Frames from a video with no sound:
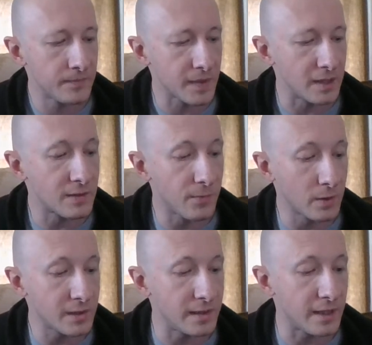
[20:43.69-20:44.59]
It is
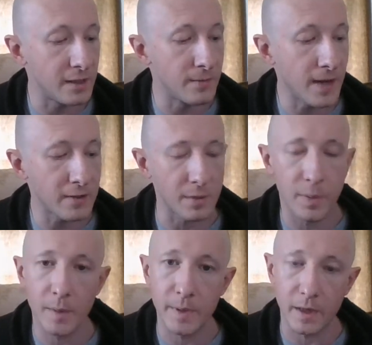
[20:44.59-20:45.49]
fortunate that you found a
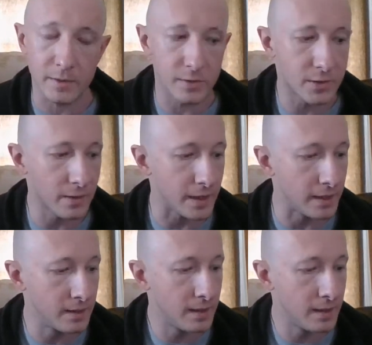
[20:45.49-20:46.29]
puppy on your journey."